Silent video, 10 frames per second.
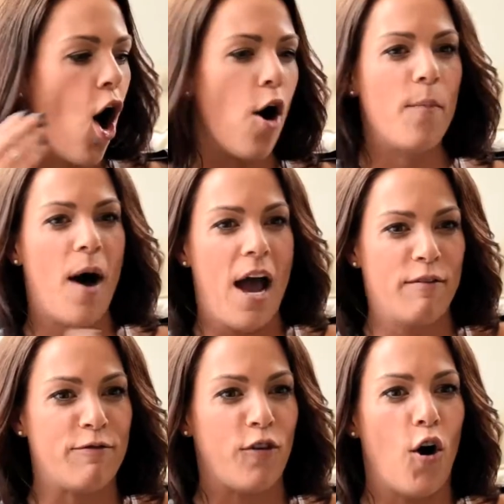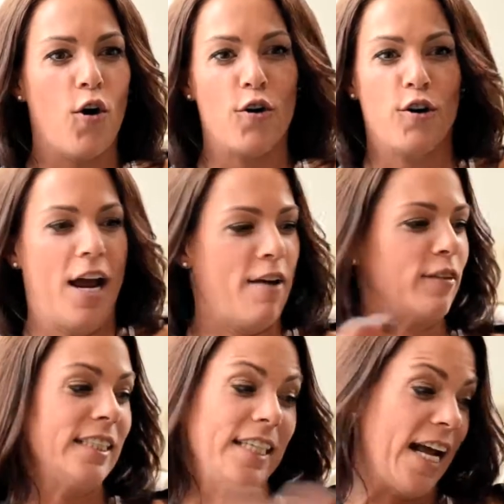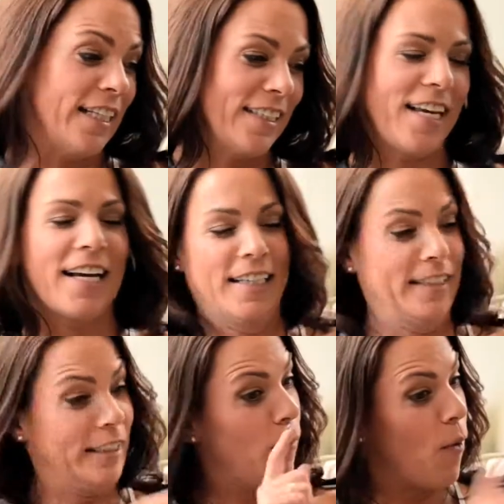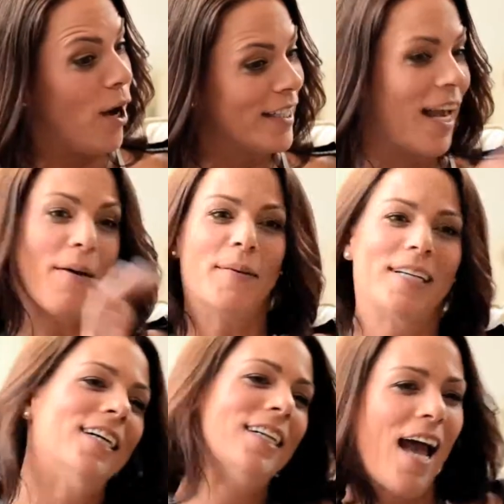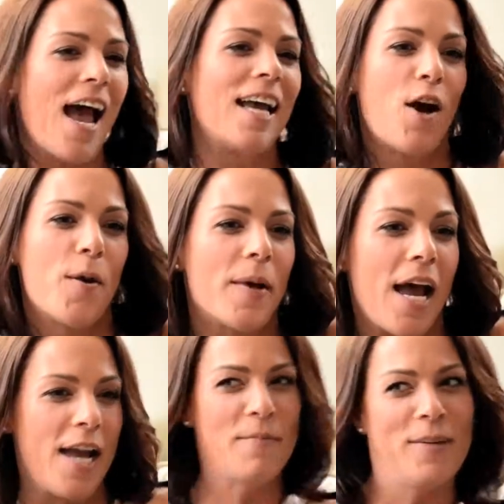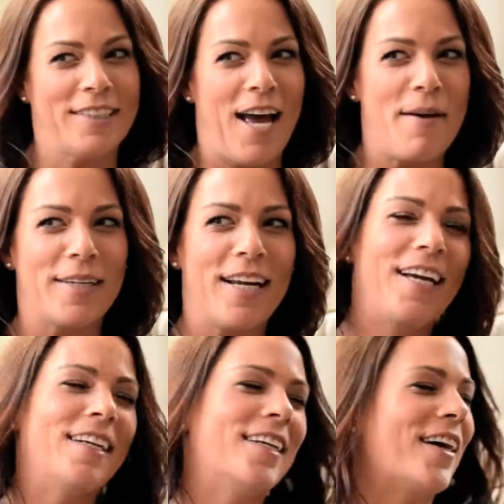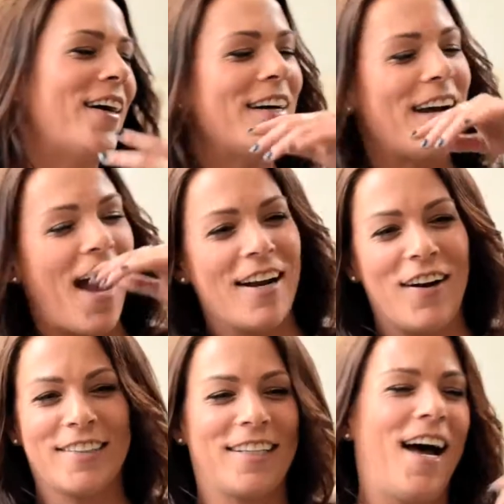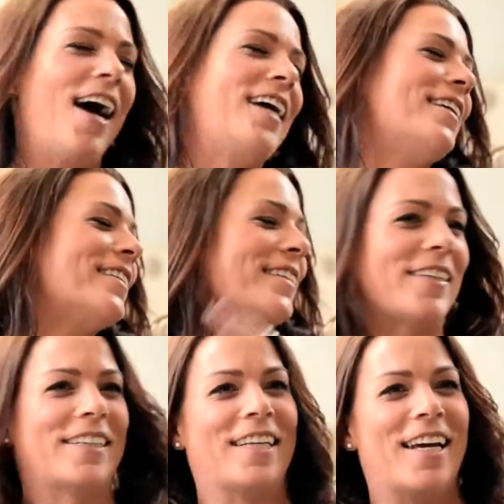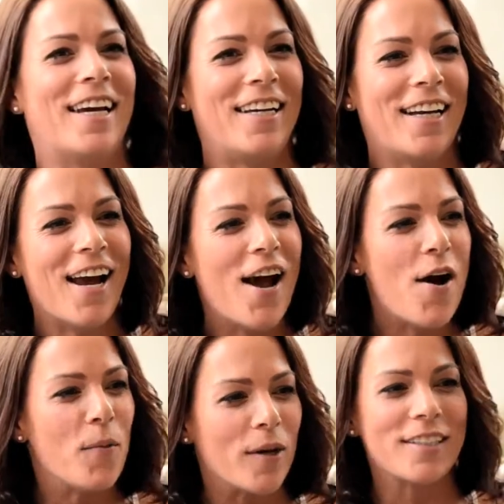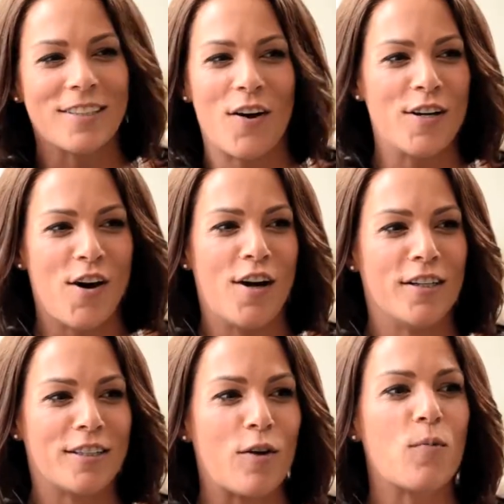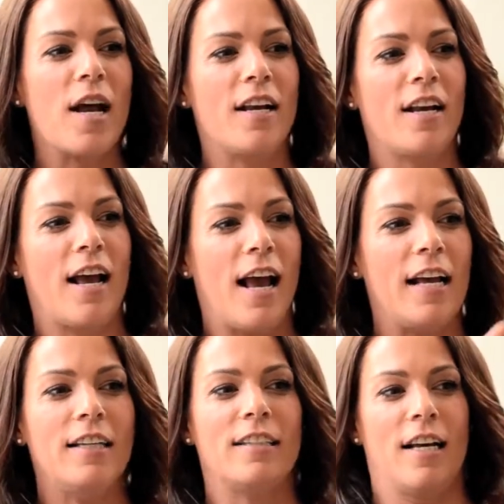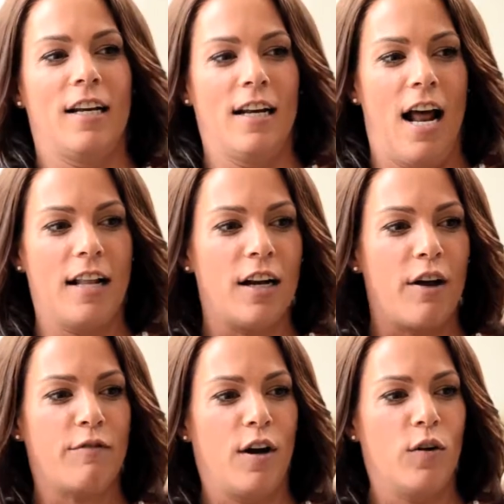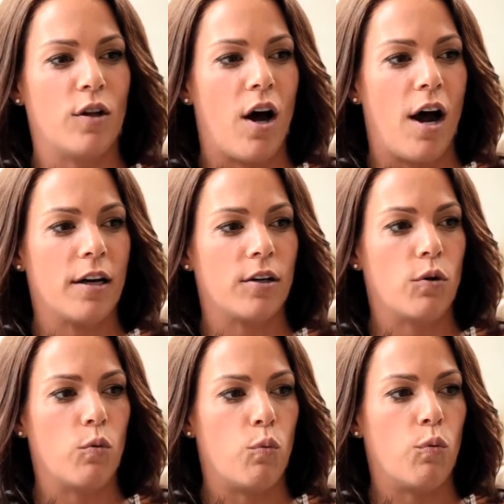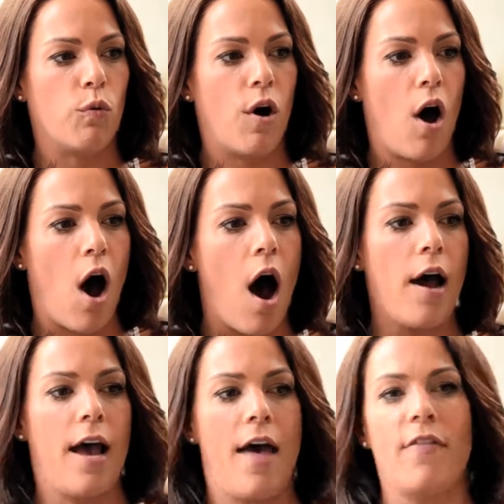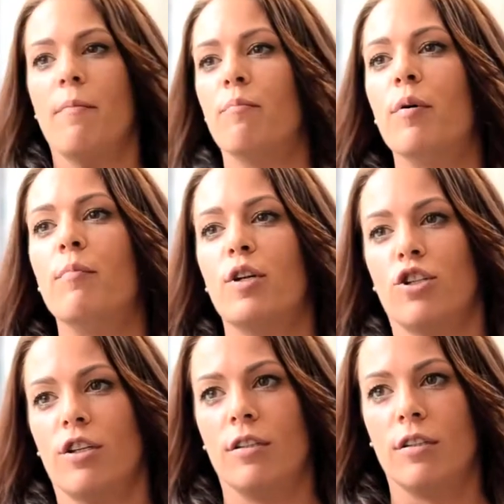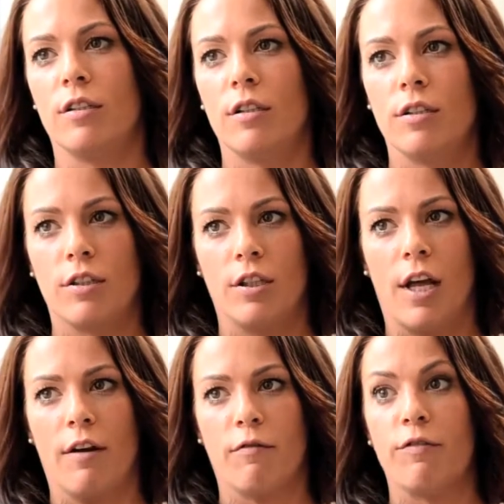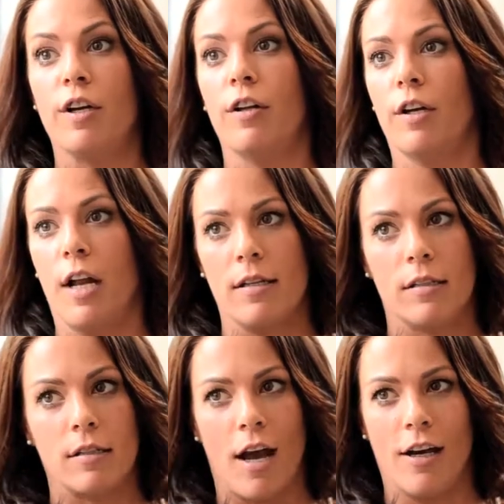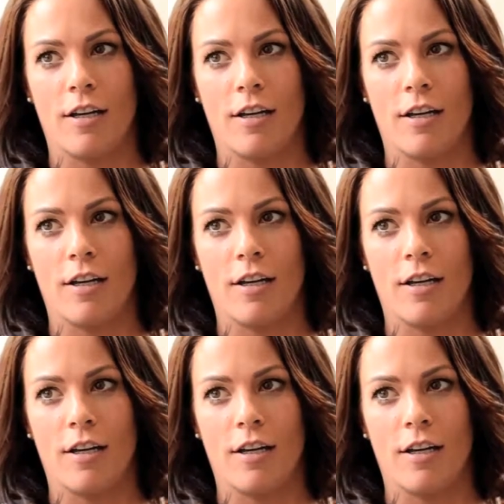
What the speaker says: on my phone every 10 seconds. What? Yeah. How are you going, babe? What's happening? You know? And I was like, seriously, what is going on? So when he said it, and then I felt like I had then permission to then feel it and say